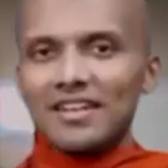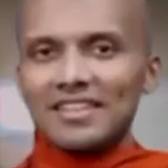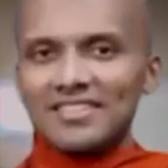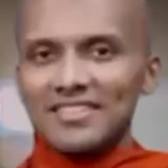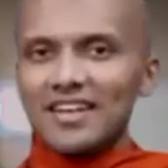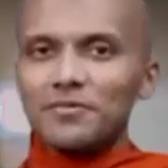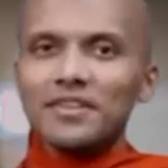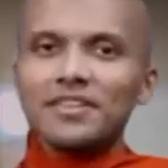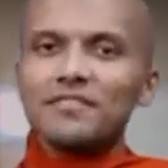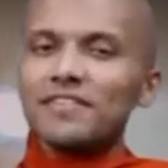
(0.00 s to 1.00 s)
Okay, let's start
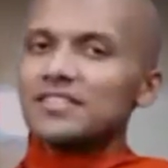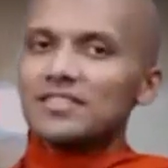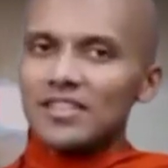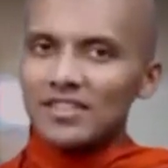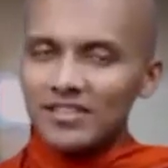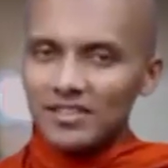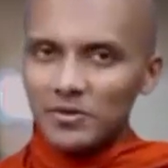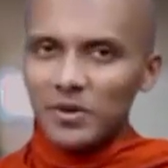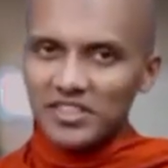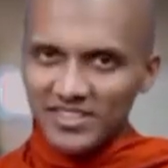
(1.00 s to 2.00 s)
with the first
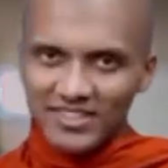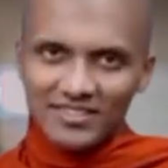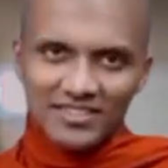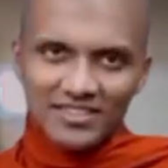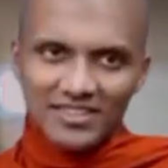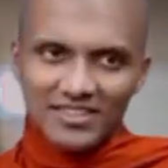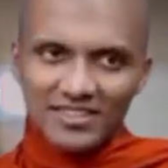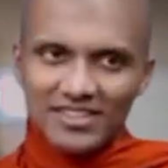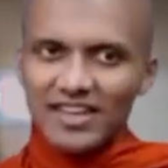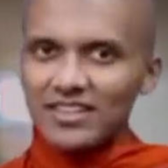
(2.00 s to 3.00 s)
question.
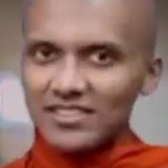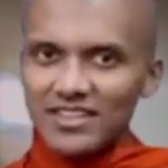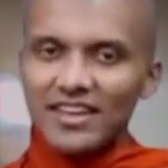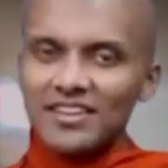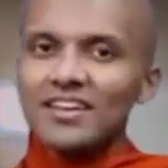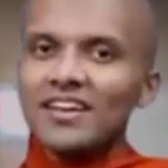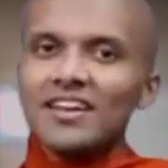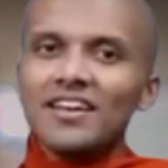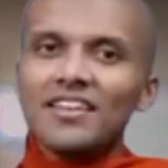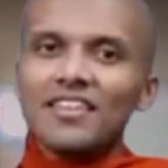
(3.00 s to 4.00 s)
She had said
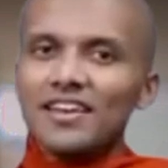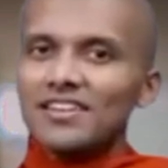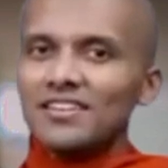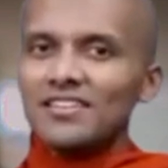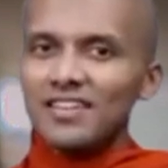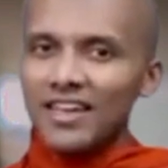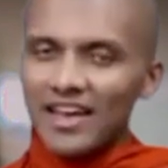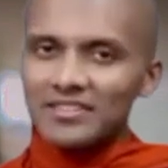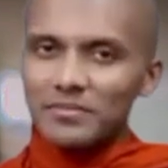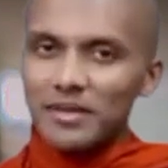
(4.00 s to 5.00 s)
that she
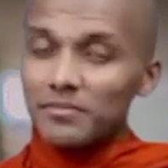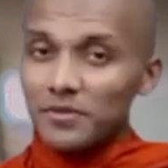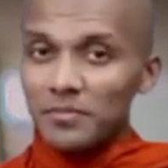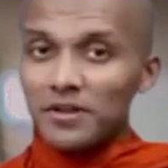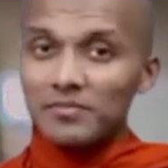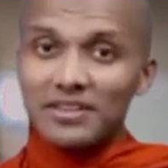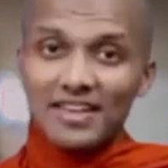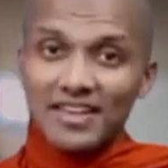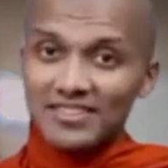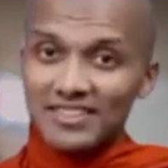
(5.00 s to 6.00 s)
has a big problem with
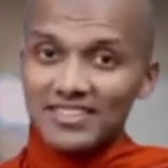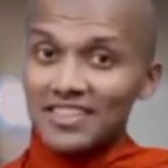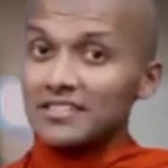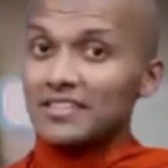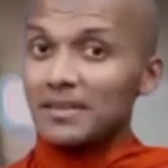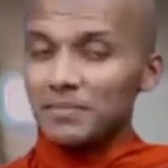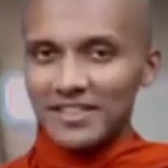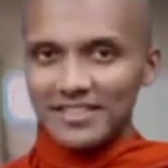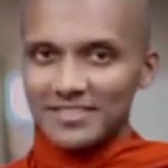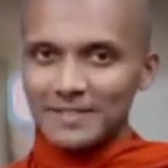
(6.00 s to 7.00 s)
laziness and
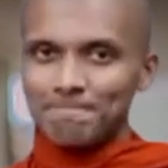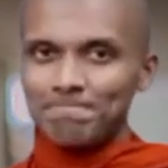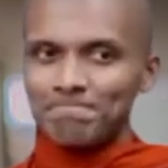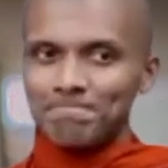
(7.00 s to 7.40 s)
sleepiness.